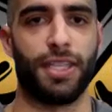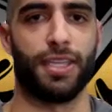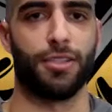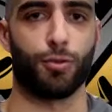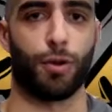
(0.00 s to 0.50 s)

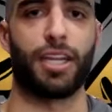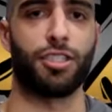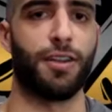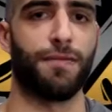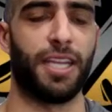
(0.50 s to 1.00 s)
the
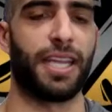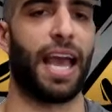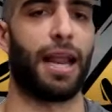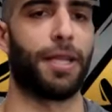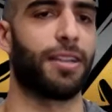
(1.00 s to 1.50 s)
duration of the
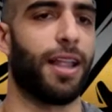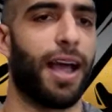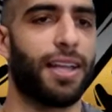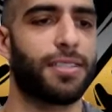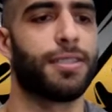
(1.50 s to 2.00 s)
academy
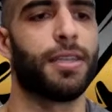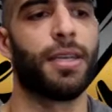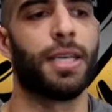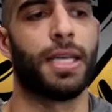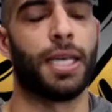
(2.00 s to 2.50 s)
class,
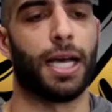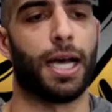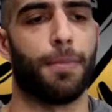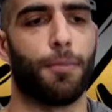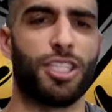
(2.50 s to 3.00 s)

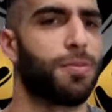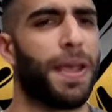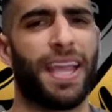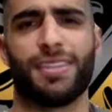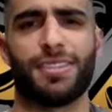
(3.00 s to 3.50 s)
um, which
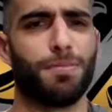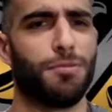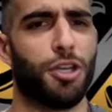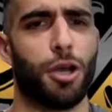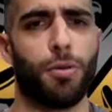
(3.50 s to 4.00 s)
spanned,
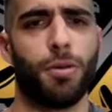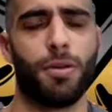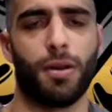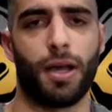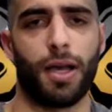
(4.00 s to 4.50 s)
you know,
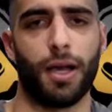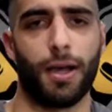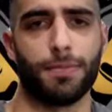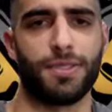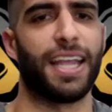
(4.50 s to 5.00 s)

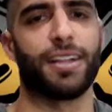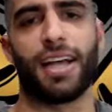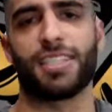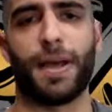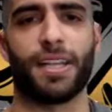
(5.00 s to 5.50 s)
um, day
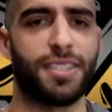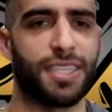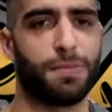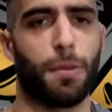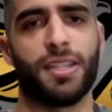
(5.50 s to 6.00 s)
class about
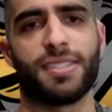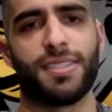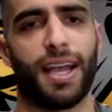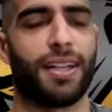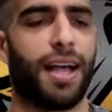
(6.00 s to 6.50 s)
six months,
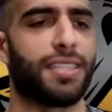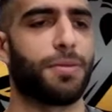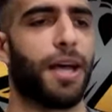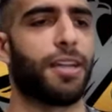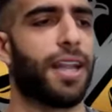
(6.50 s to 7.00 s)
night class
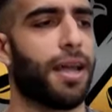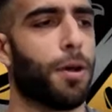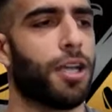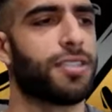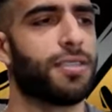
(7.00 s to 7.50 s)
about nine
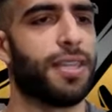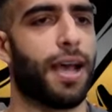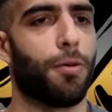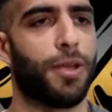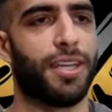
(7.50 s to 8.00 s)
months.
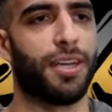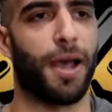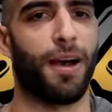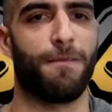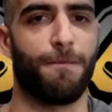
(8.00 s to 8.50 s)
Now we did
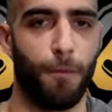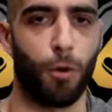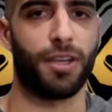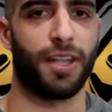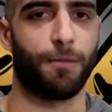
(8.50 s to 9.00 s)
about
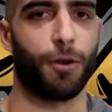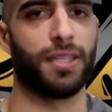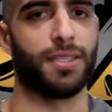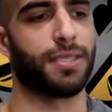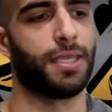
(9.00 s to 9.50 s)
four
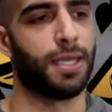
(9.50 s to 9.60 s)
different